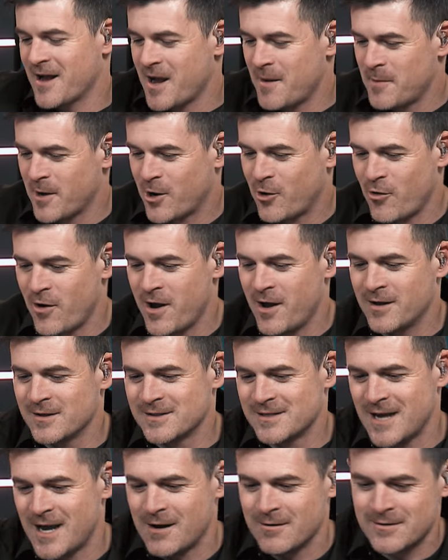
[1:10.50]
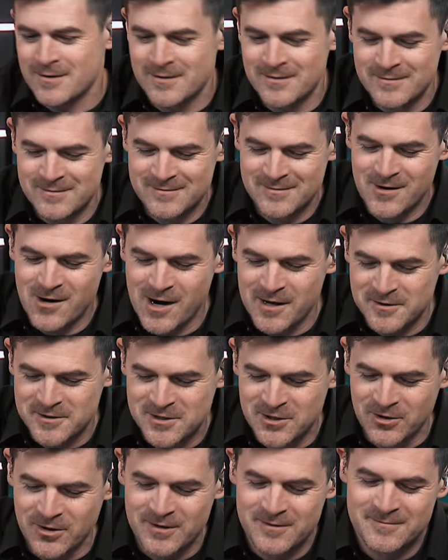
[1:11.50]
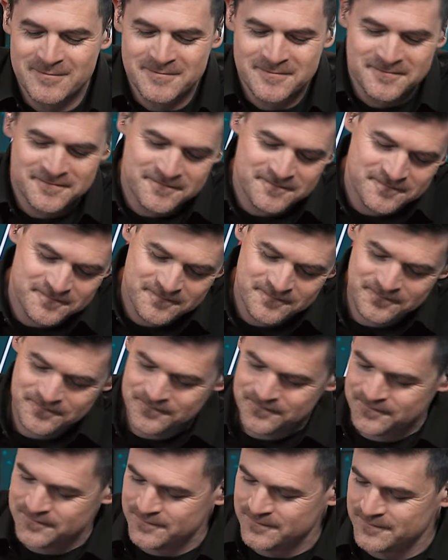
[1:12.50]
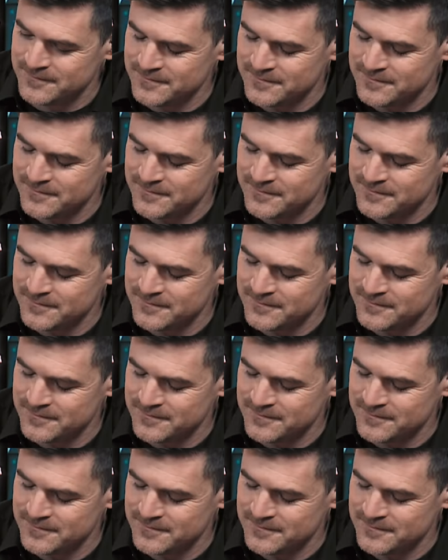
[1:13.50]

So I got my crayons out. Right place. All right, let's do it. Okay, great.